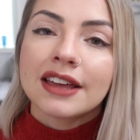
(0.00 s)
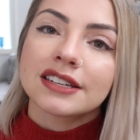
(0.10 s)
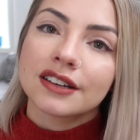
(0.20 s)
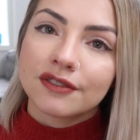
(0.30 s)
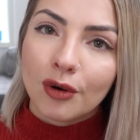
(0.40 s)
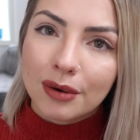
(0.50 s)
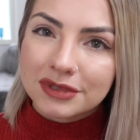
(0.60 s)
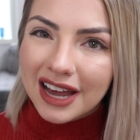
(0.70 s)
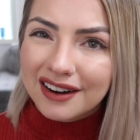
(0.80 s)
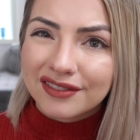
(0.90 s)
till it
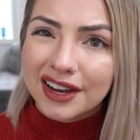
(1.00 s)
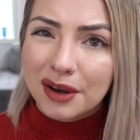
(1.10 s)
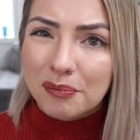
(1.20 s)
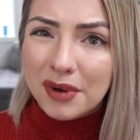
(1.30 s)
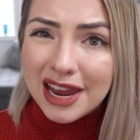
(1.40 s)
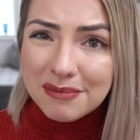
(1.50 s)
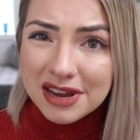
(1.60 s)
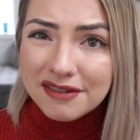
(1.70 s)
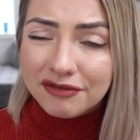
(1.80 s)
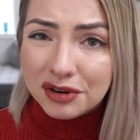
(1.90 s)
forms kind of like a
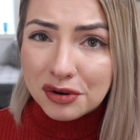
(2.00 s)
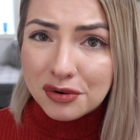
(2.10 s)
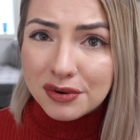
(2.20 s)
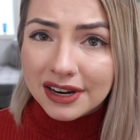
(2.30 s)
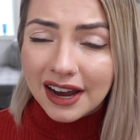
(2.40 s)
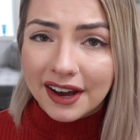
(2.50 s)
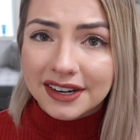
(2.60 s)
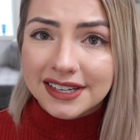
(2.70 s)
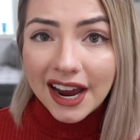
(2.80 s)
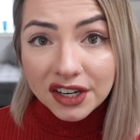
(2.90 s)
baby food kind
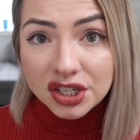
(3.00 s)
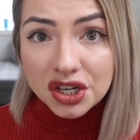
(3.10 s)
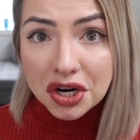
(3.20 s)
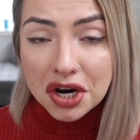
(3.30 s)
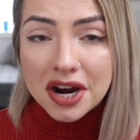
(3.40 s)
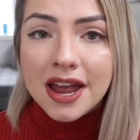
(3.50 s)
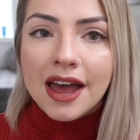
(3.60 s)
of texture.